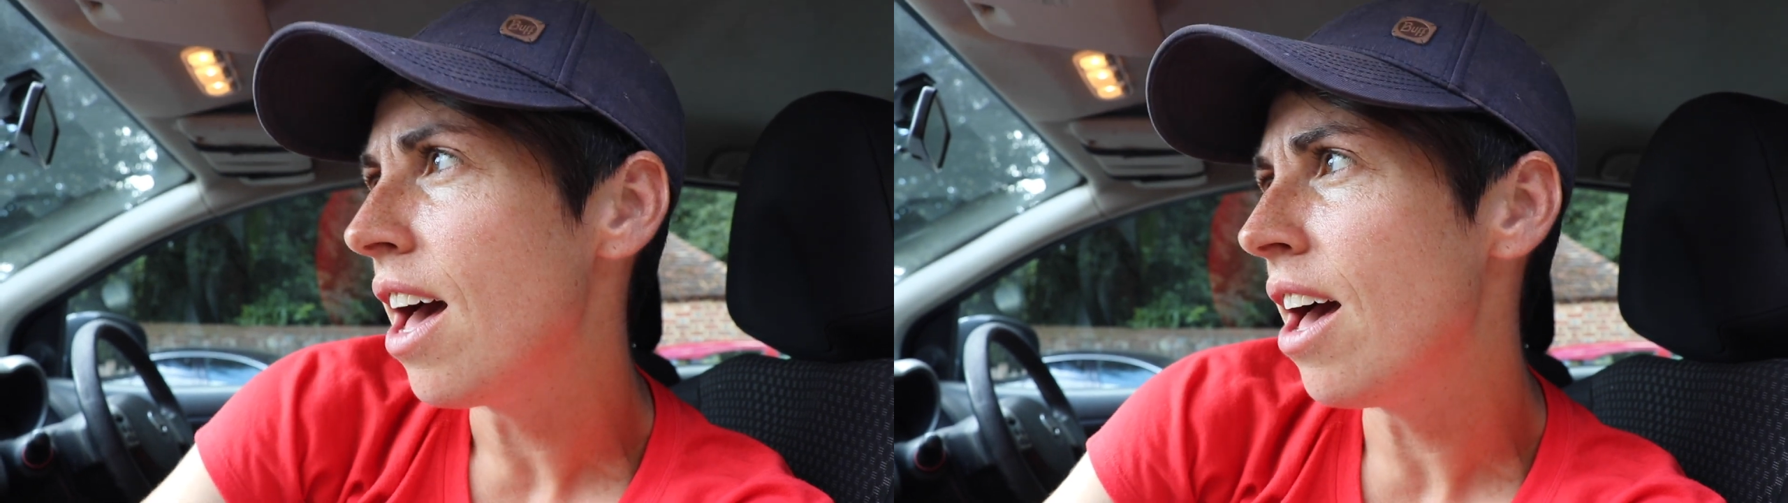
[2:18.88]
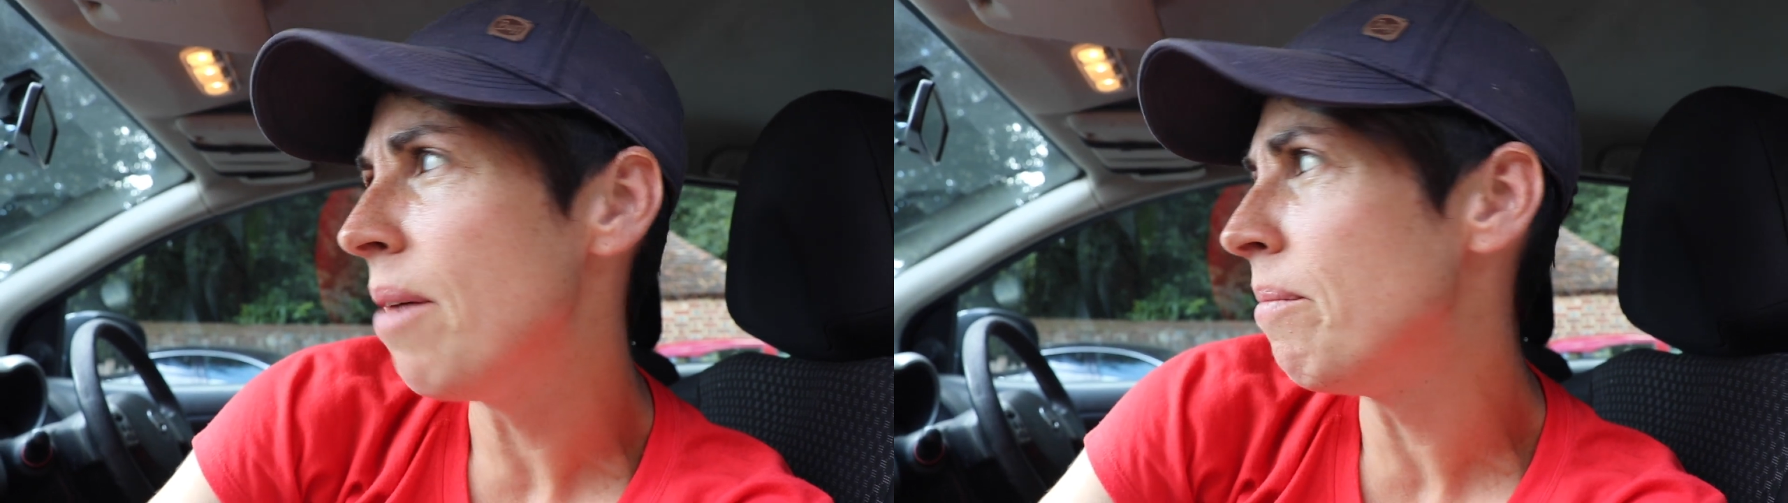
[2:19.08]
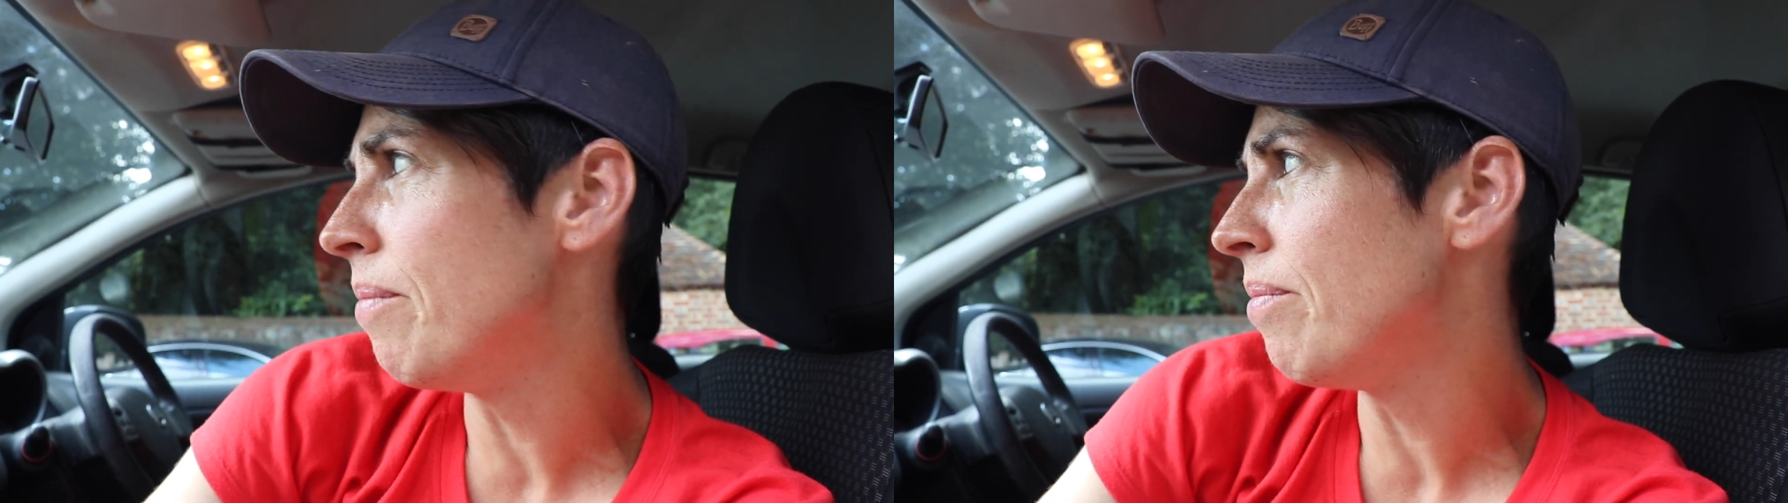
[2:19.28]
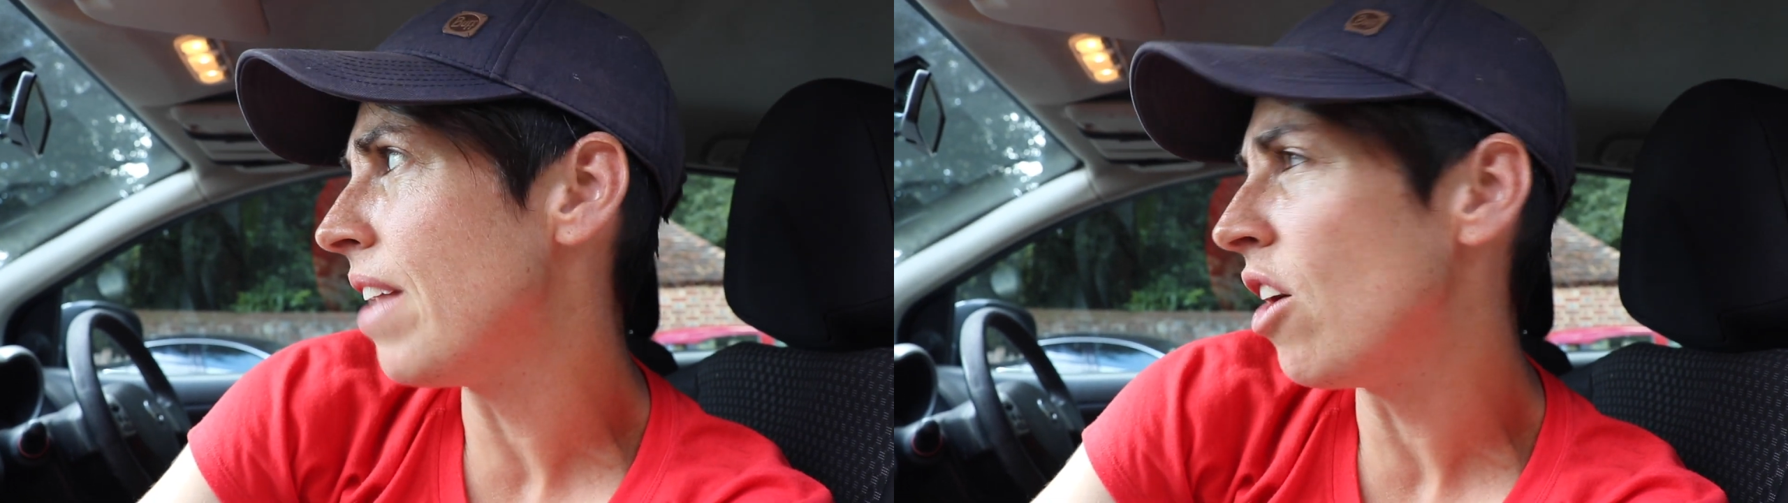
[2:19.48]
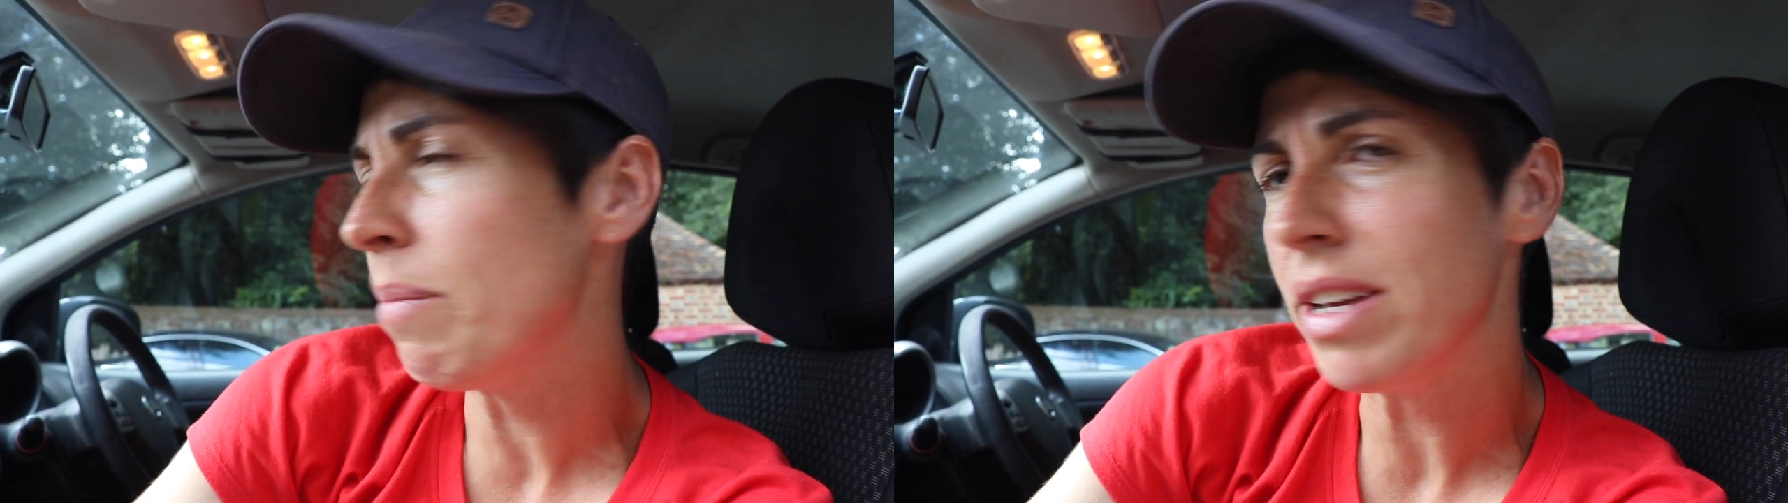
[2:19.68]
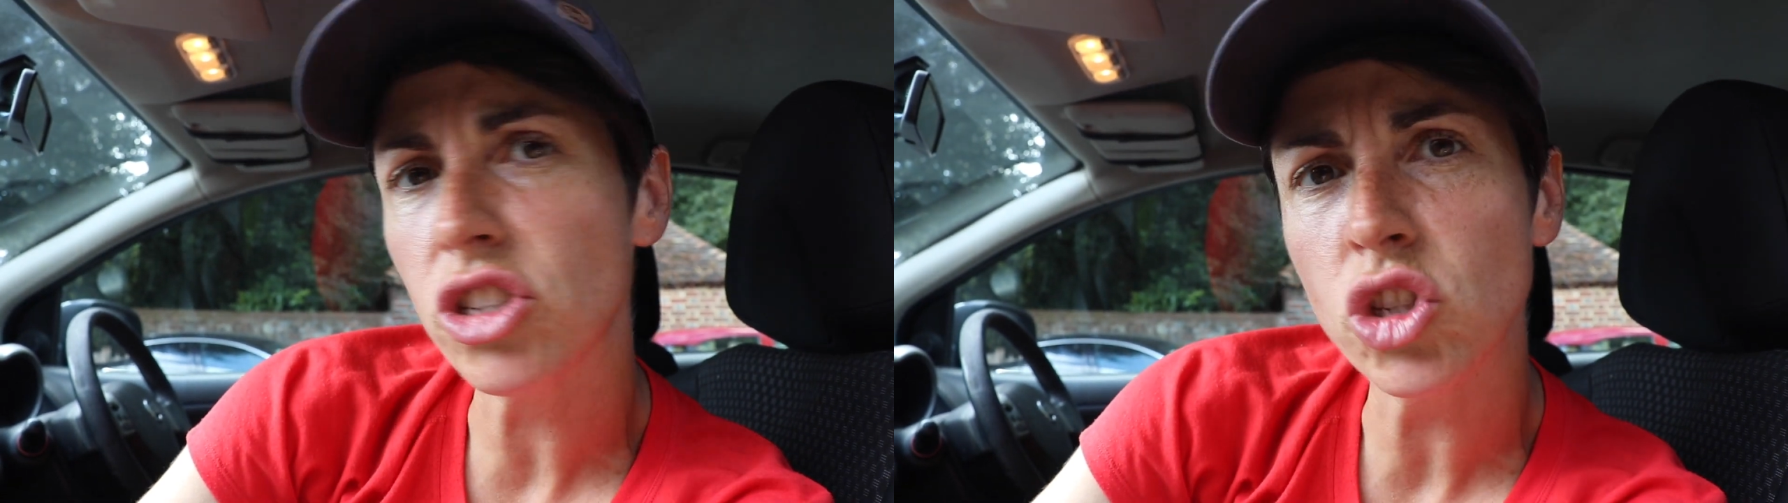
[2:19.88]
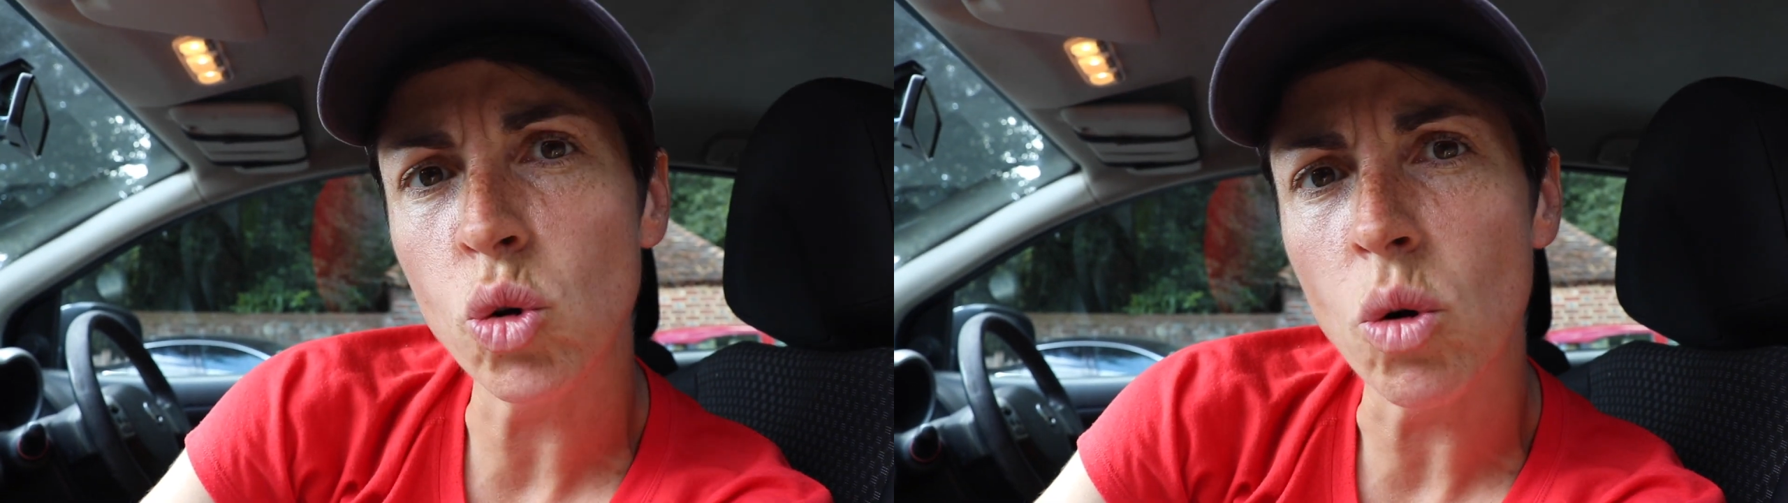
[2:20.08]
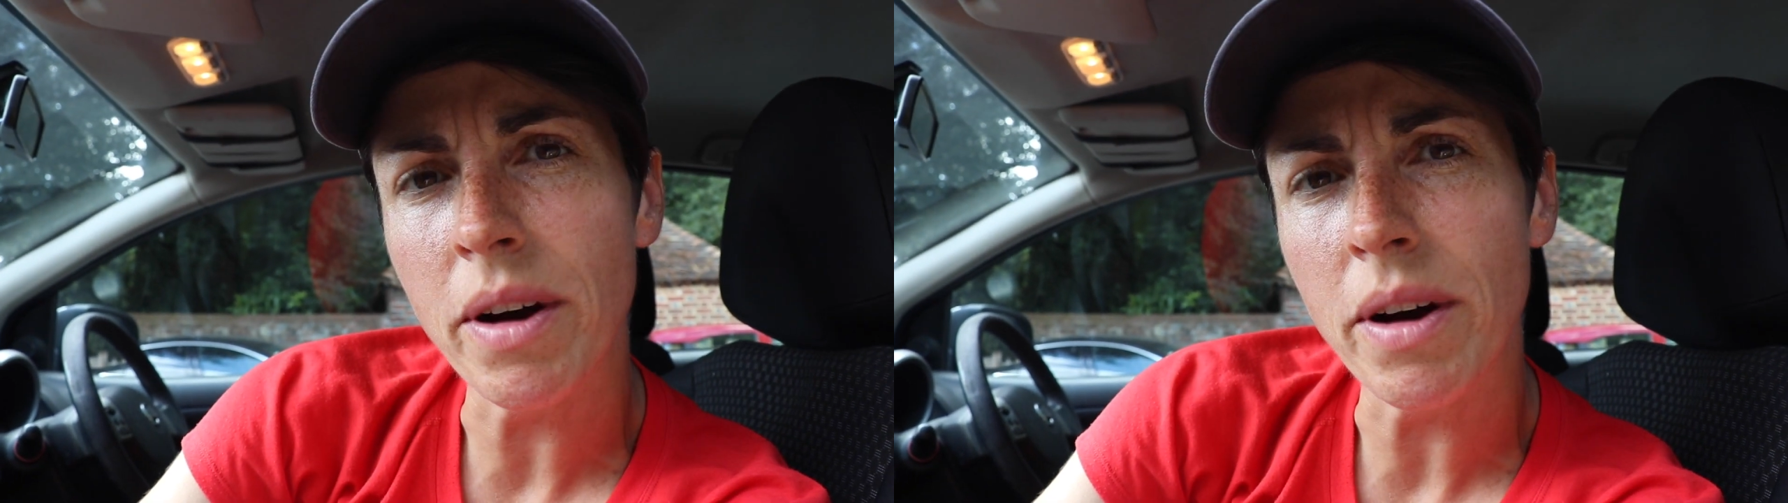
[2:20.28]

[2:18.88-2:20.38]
Um, they're a bit sore,